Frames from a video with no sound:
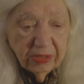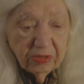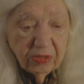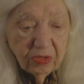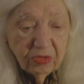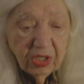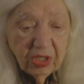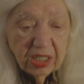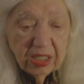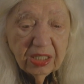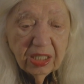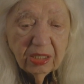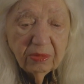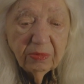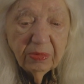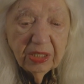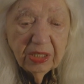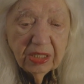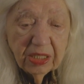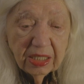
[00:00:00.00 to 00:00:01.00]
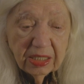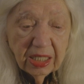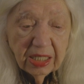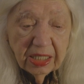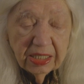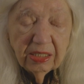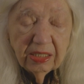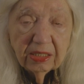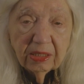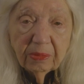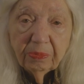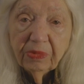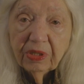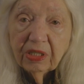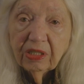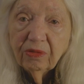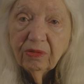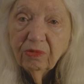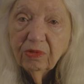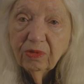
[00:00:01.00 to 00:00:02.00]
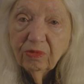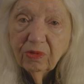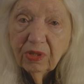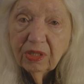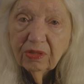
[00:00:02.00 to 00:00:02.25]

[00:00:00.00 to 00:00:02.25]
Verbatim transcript: you think they'd be lined up there